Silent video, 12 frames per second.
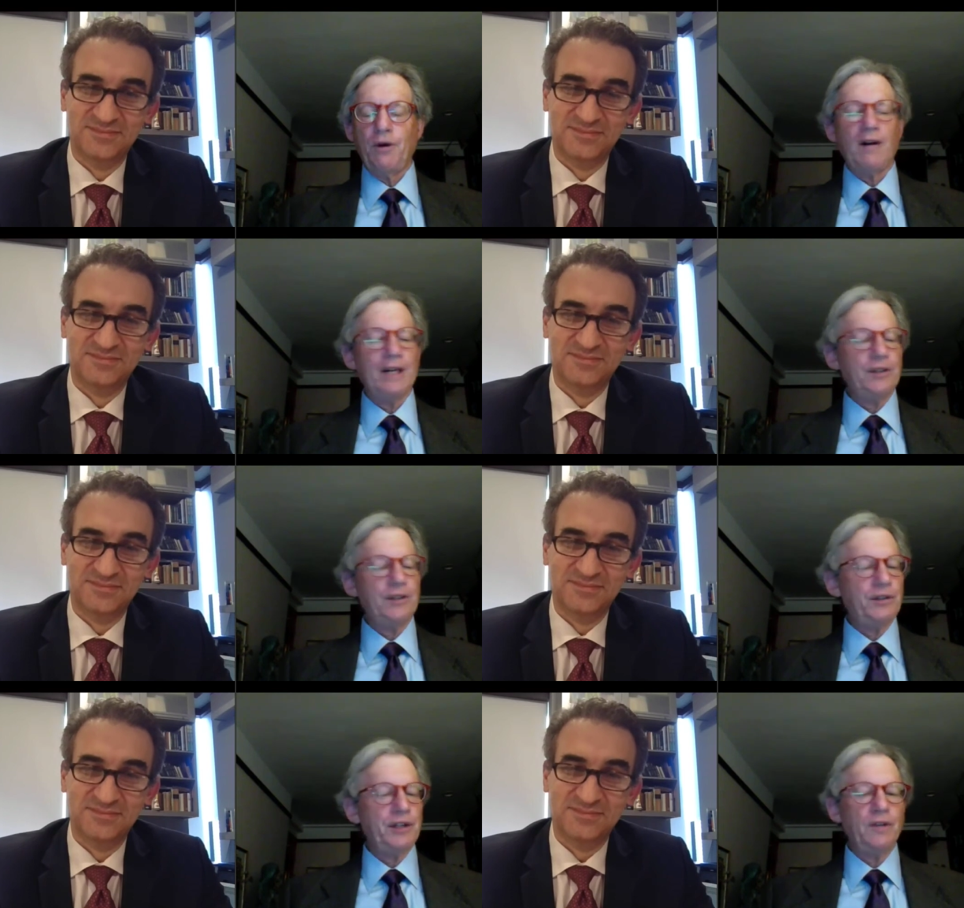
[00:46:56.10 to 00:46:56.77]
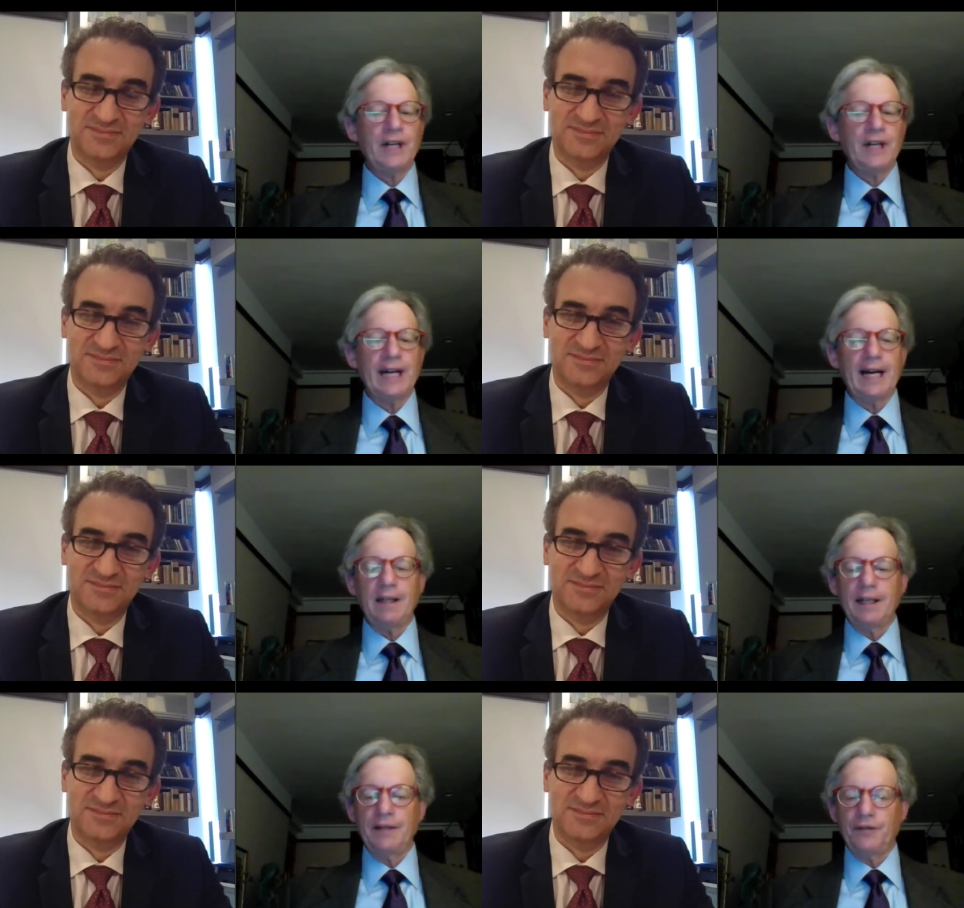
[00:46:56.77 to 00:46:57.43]
Speaker 1: I turn it over to
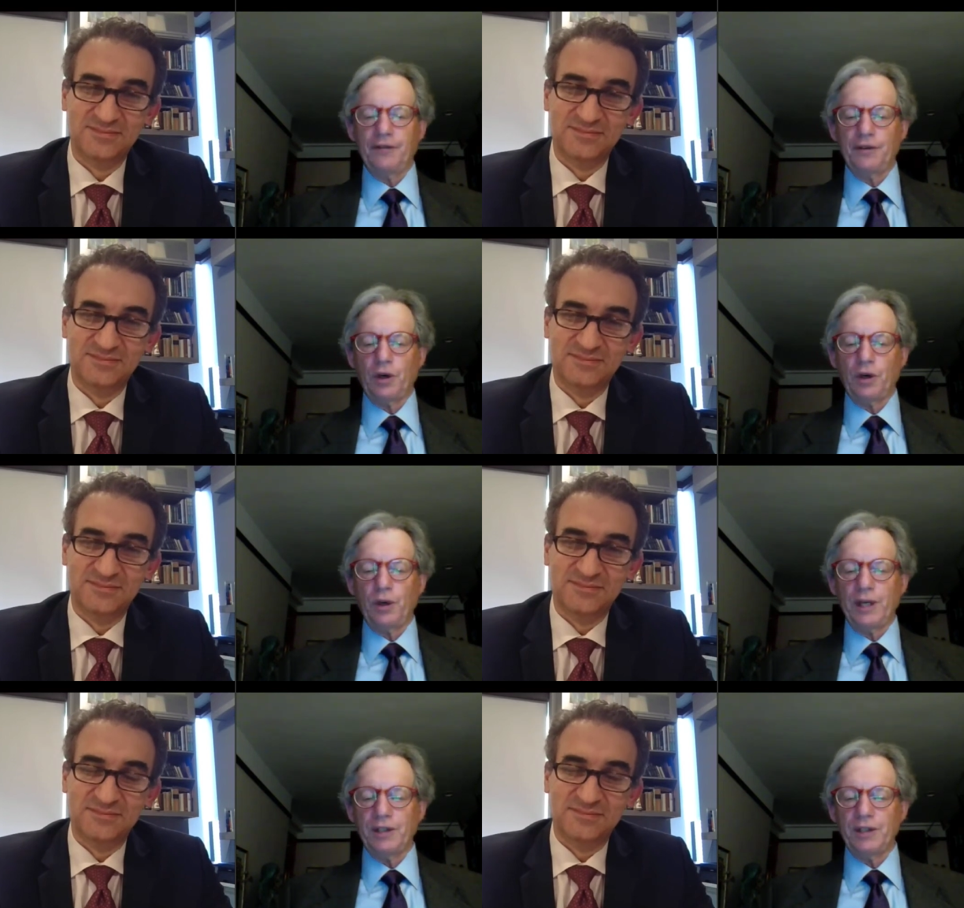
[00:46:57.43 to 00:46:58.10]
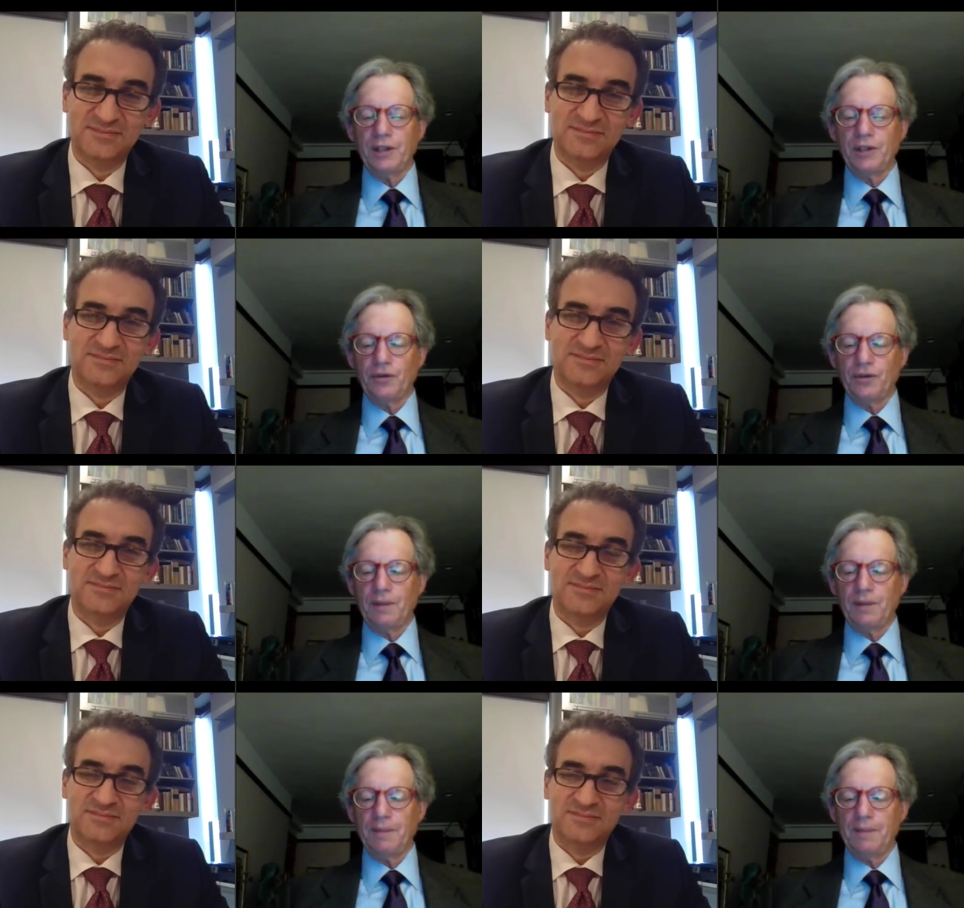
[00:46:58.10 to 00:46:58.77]
Ali for the questions
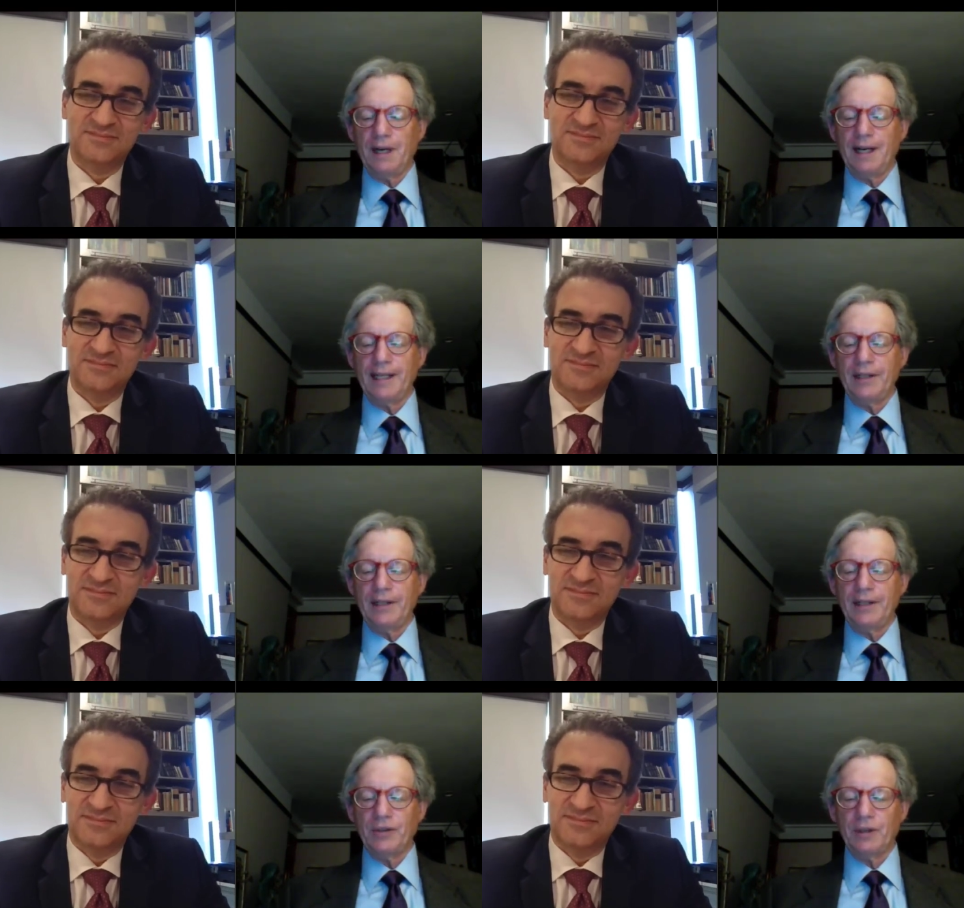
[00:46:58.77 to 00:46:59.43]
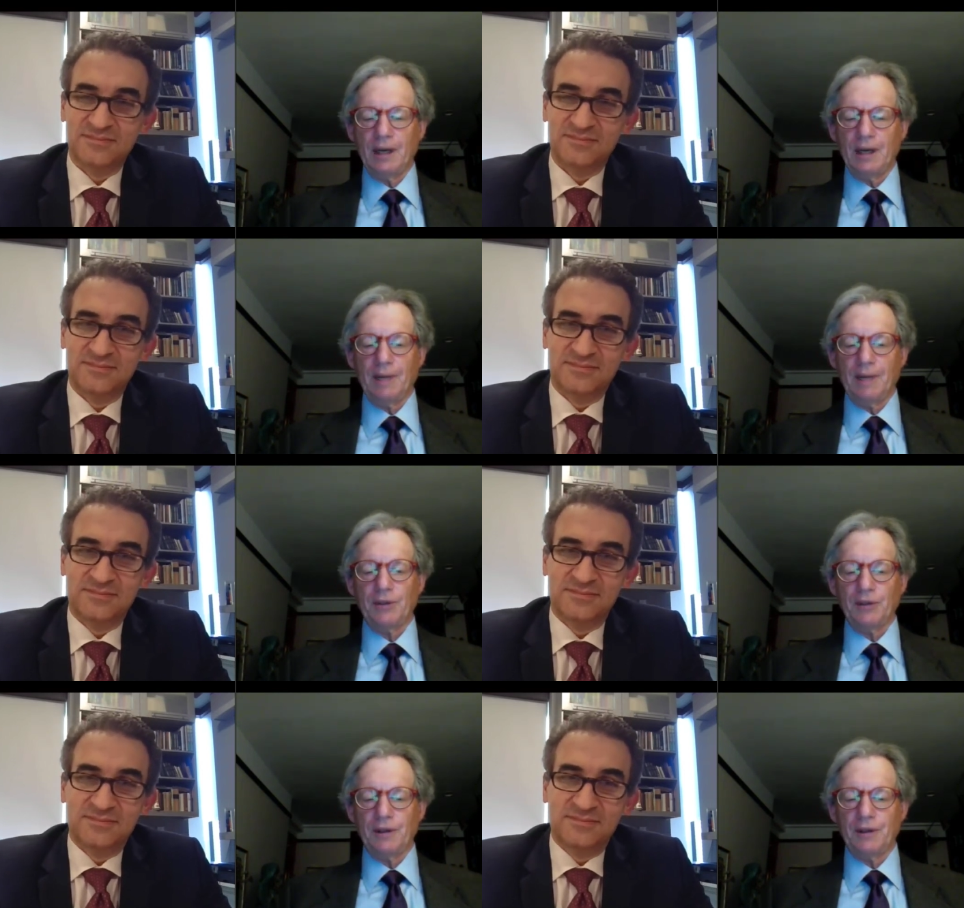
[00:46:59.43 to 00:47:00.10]
from the audience, I'm
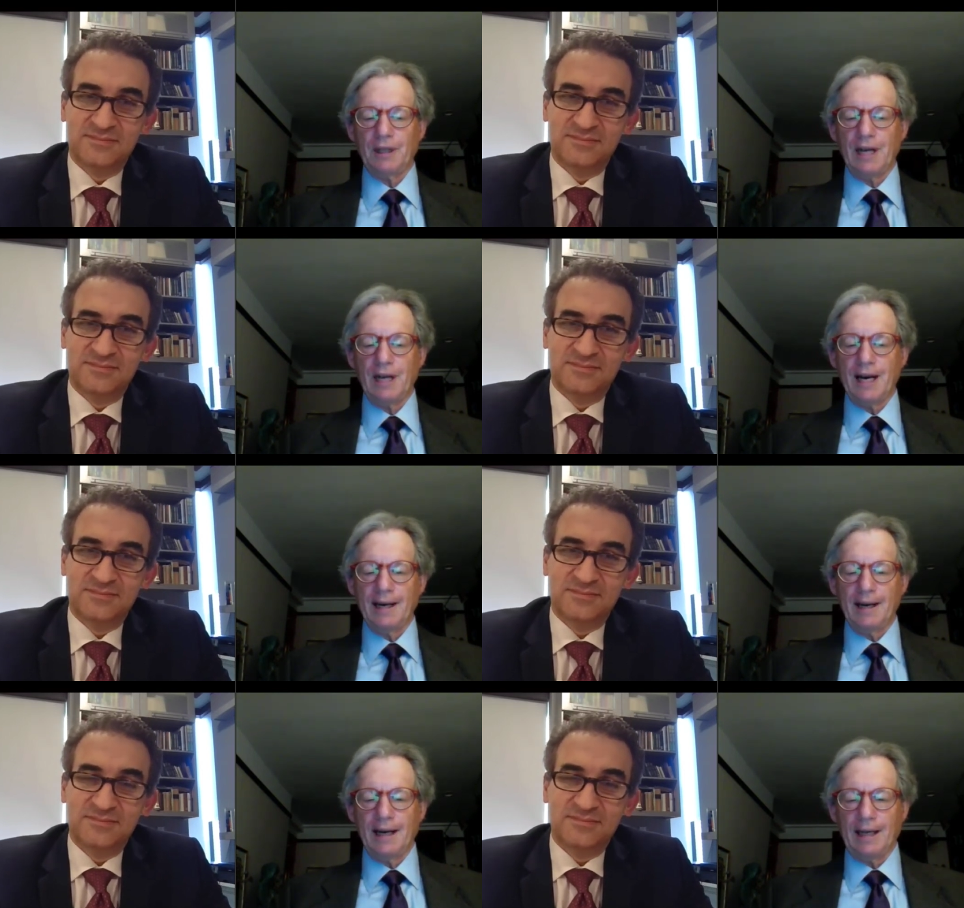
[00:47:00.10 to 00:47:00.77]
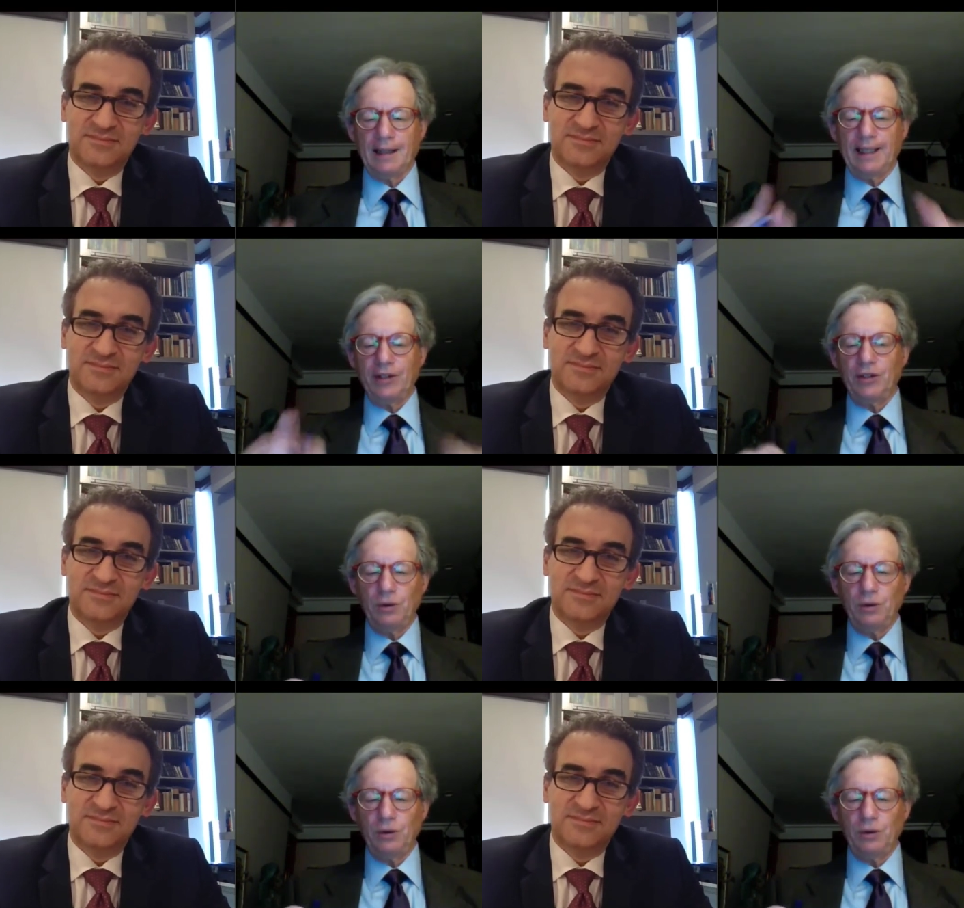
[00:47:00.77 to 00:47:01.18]
sure there are a lot. I'll let